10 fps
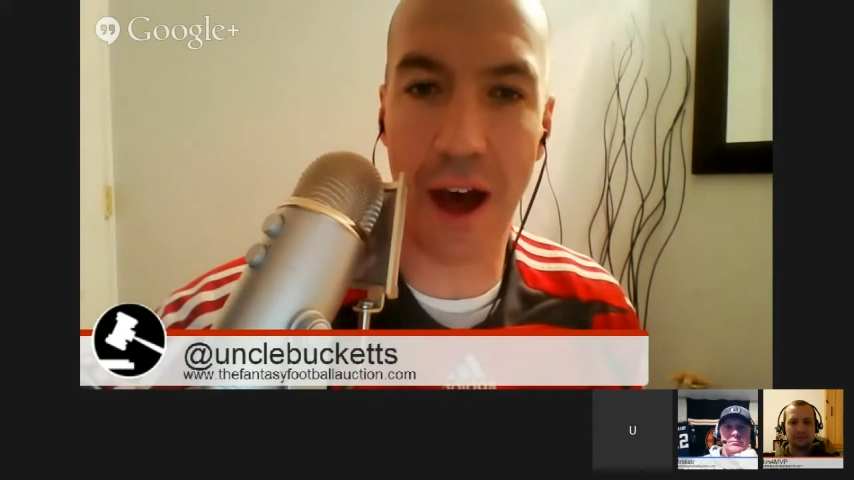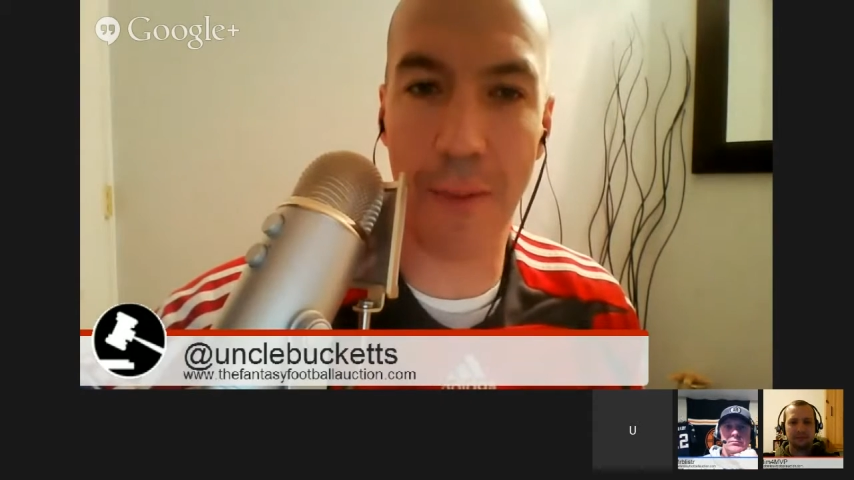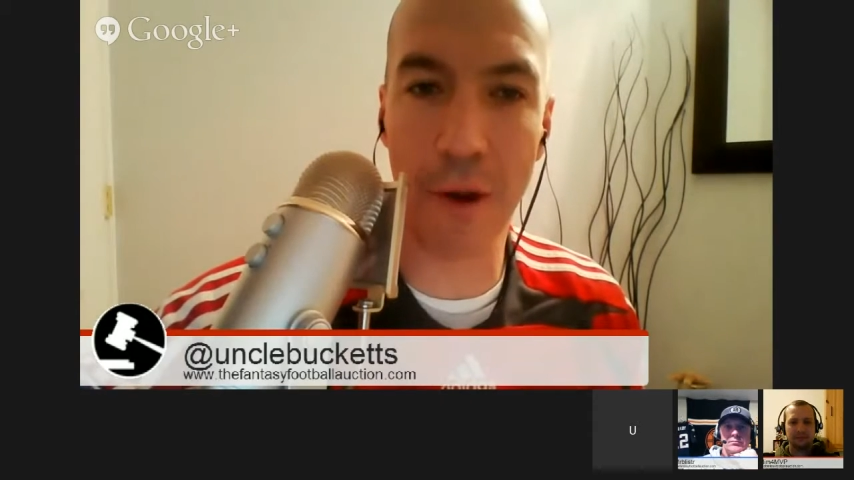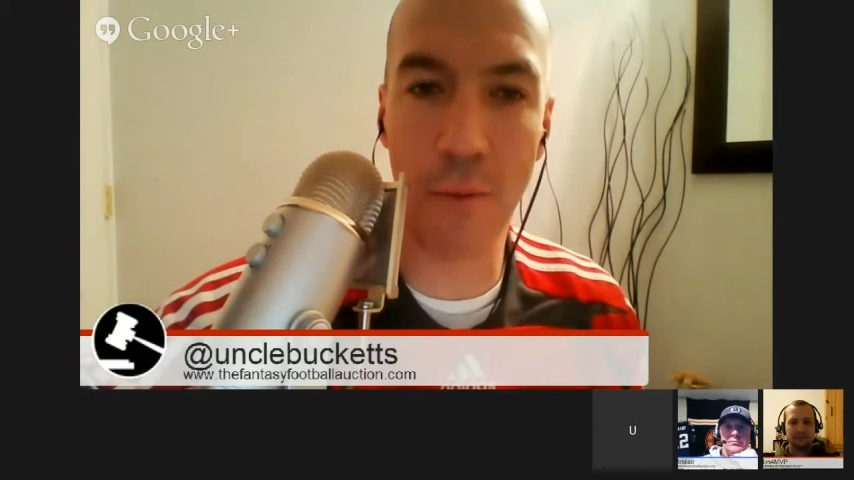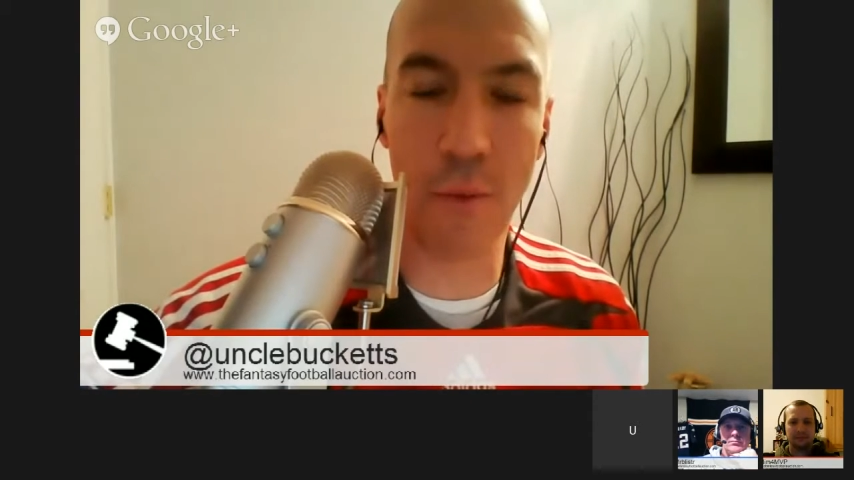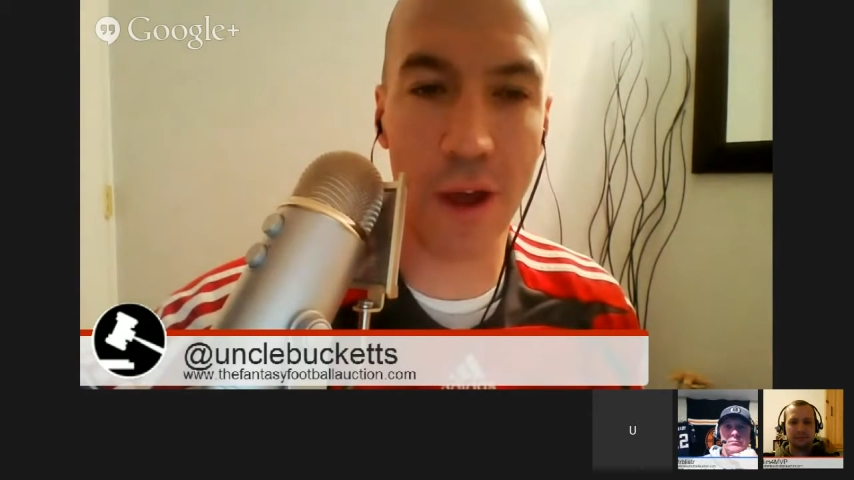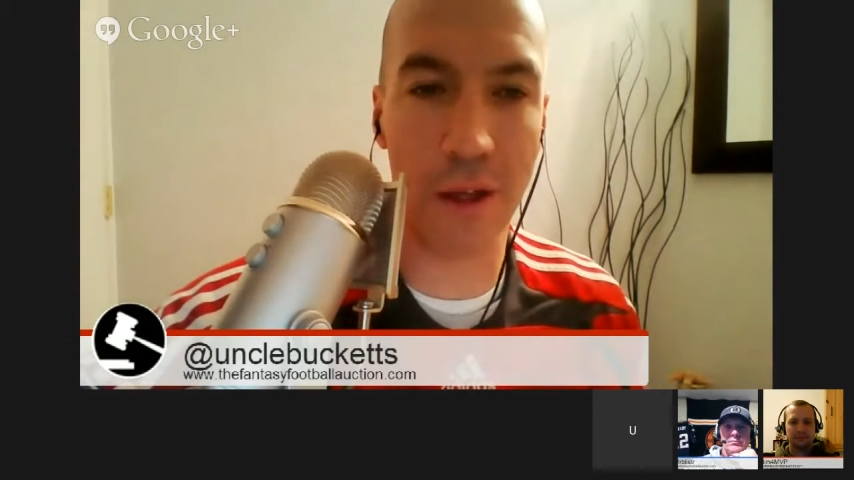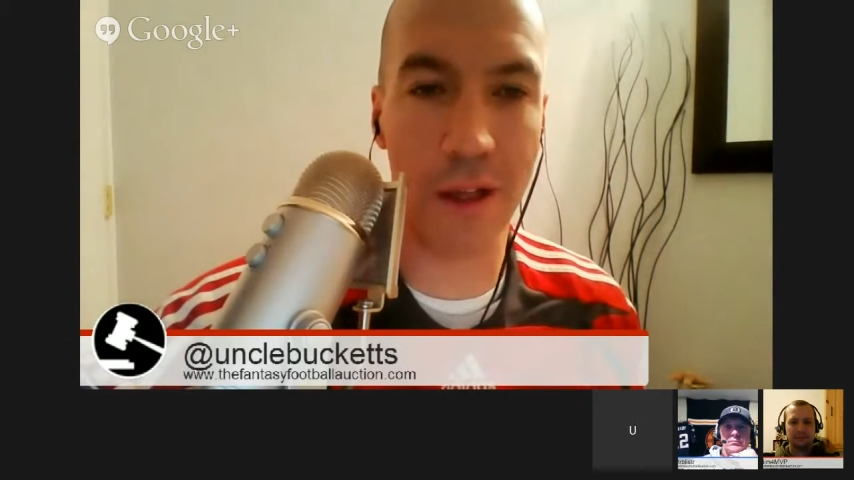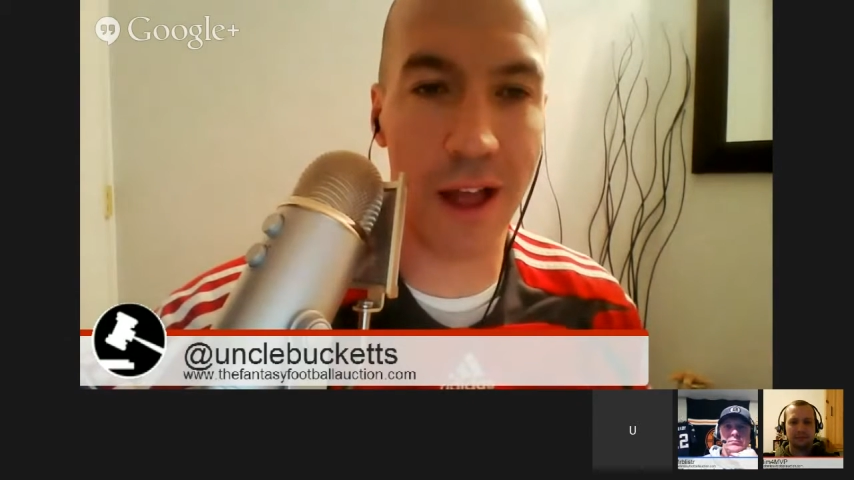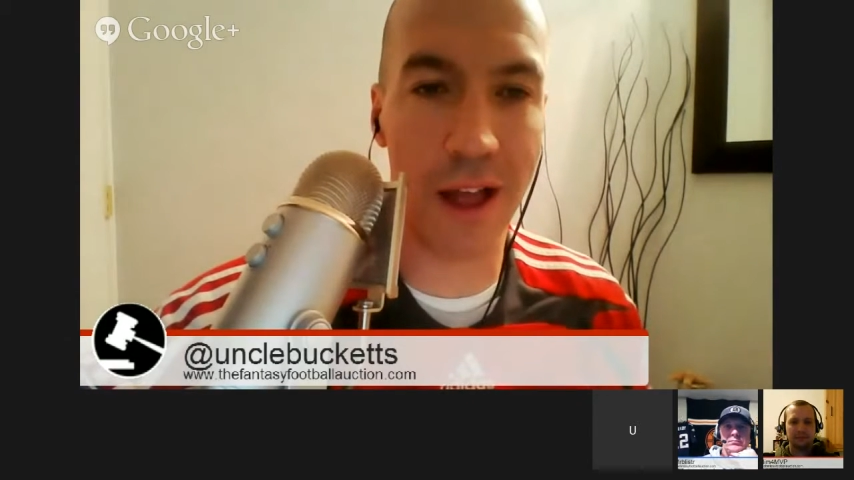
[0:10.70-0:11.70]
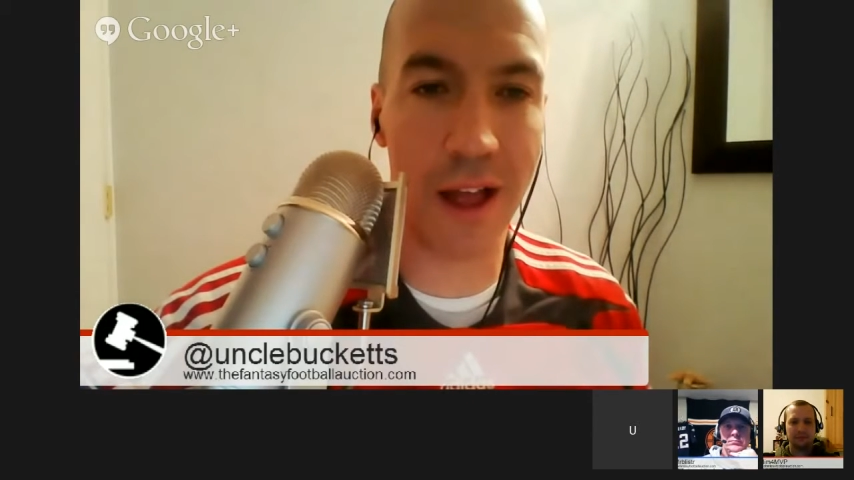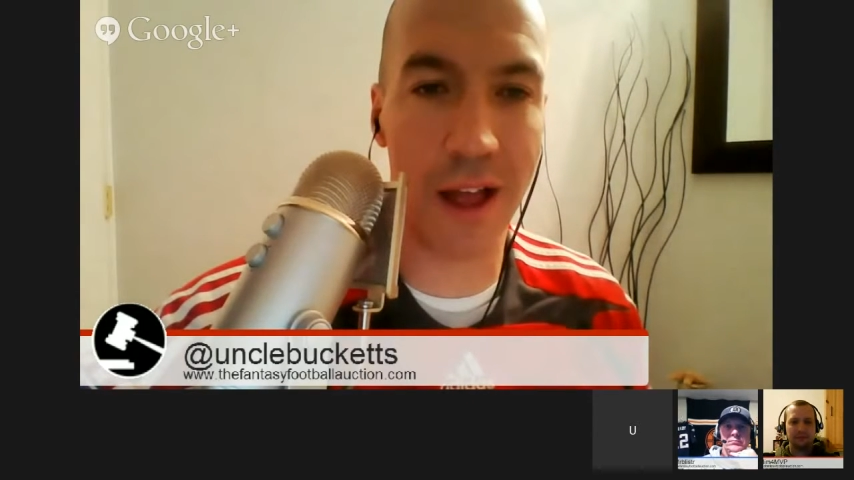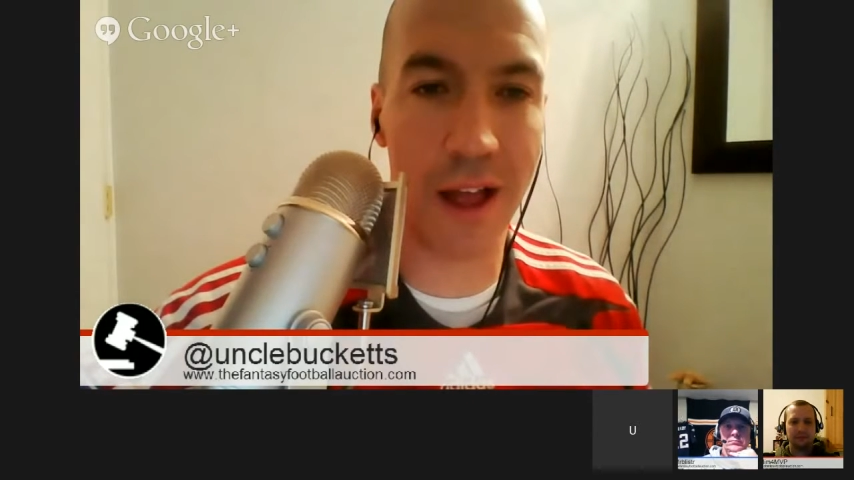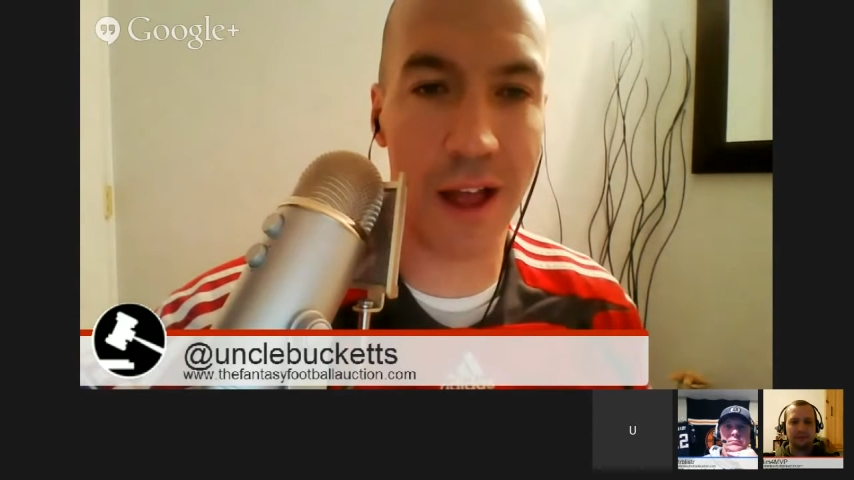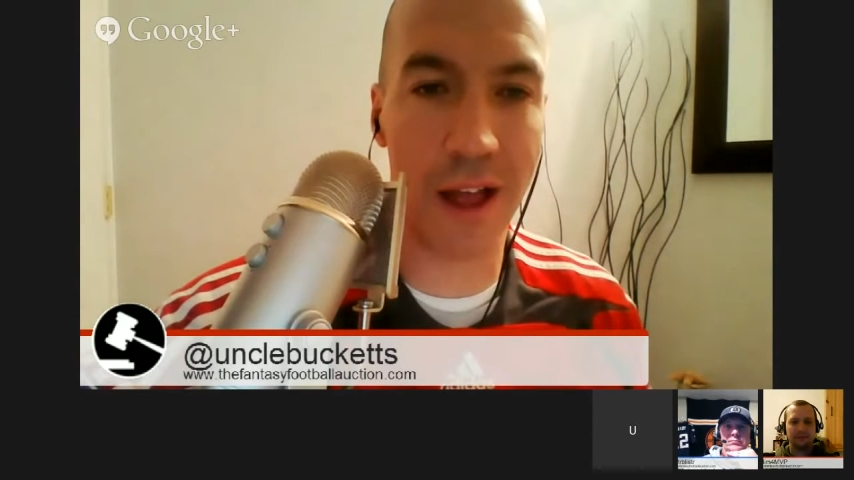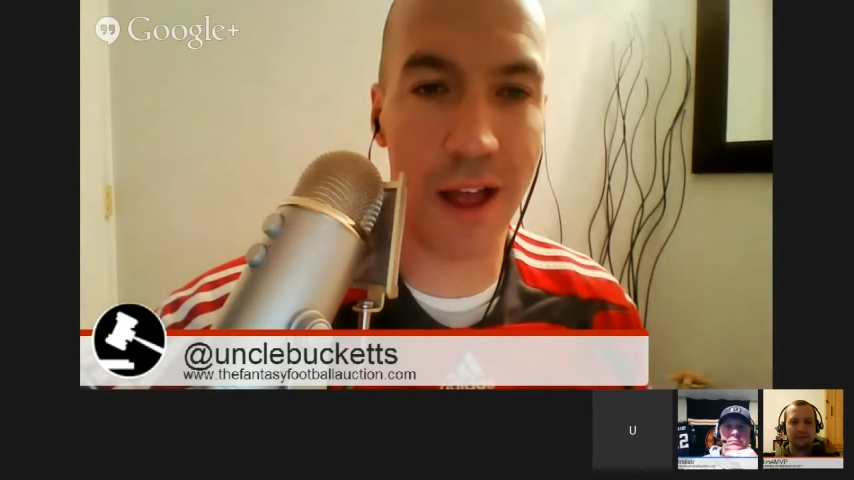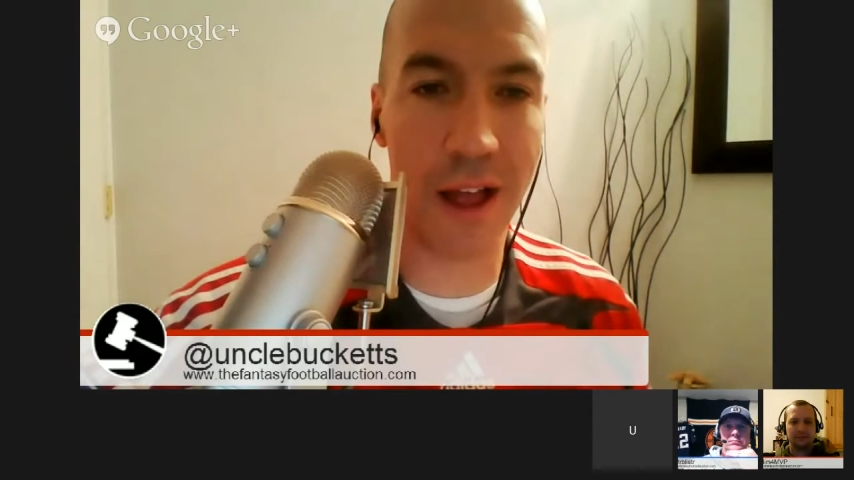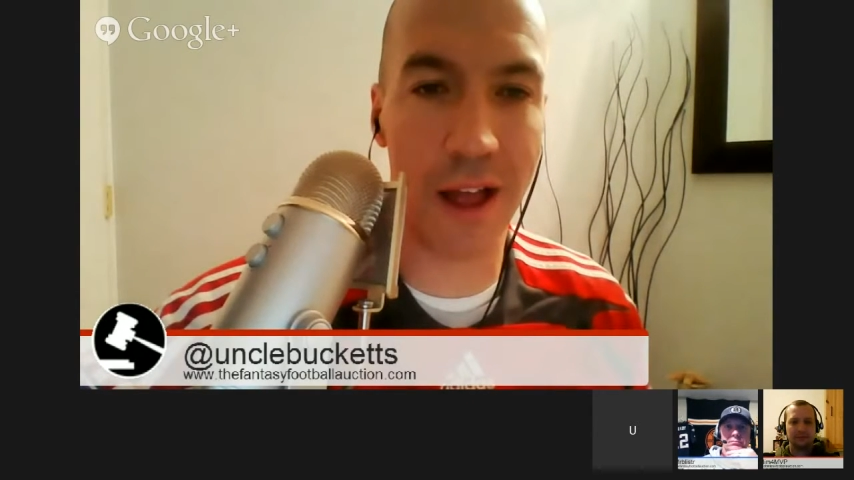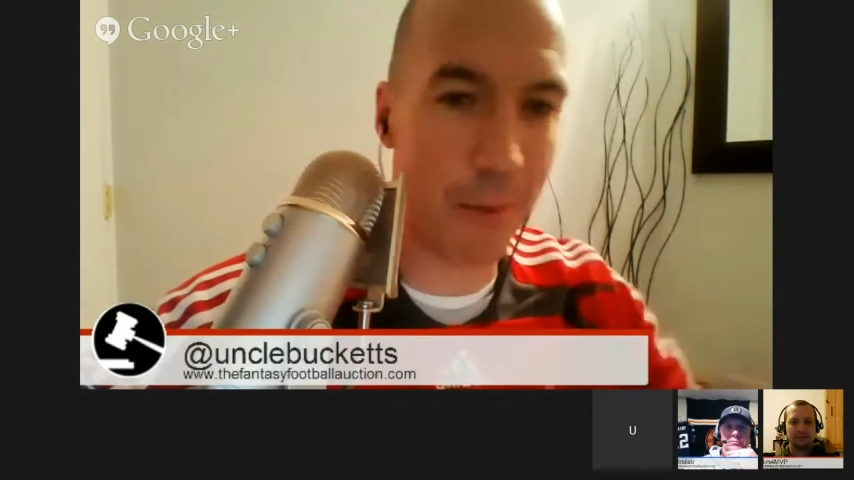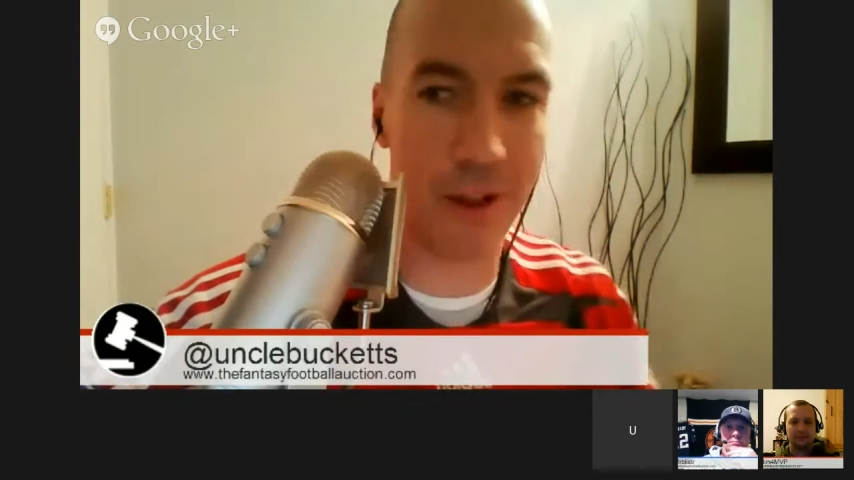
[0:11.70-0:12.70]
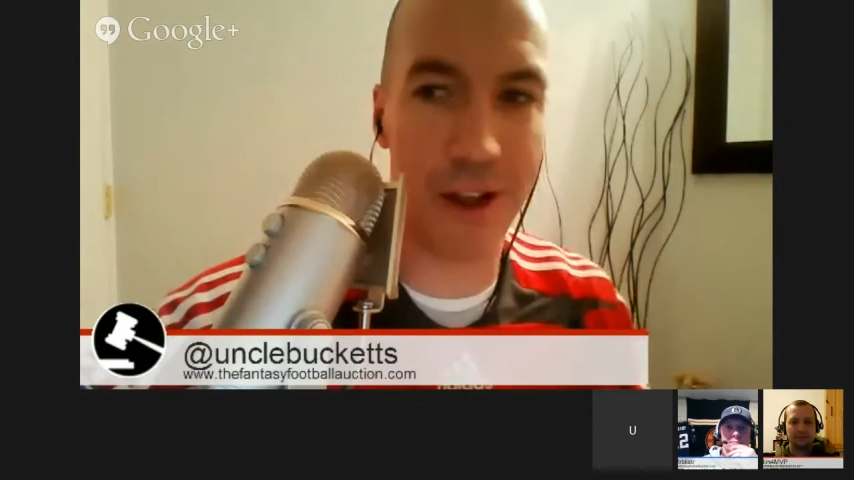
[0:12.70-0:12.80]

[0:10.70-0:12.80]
We will maybe dabble